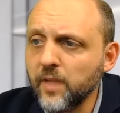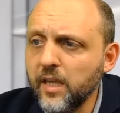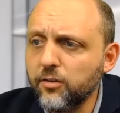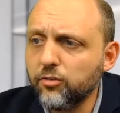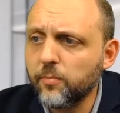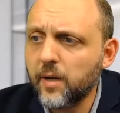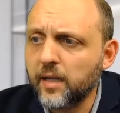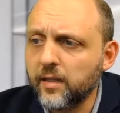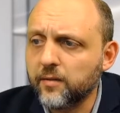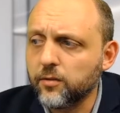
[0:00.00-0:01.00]
And there's some
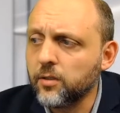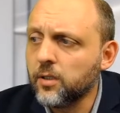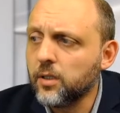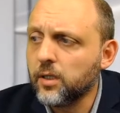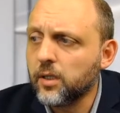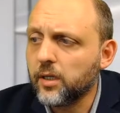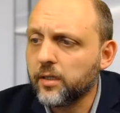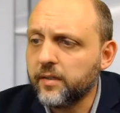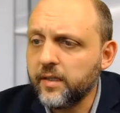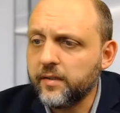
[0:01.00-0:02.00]
high-level
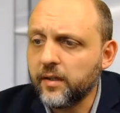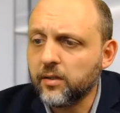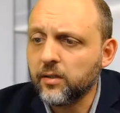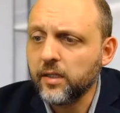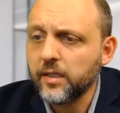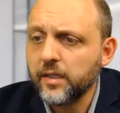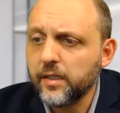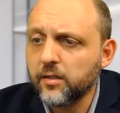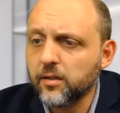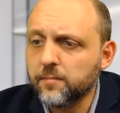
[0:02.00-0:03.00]
detail
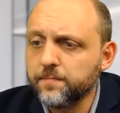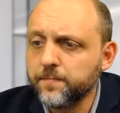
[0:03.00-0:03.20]
here.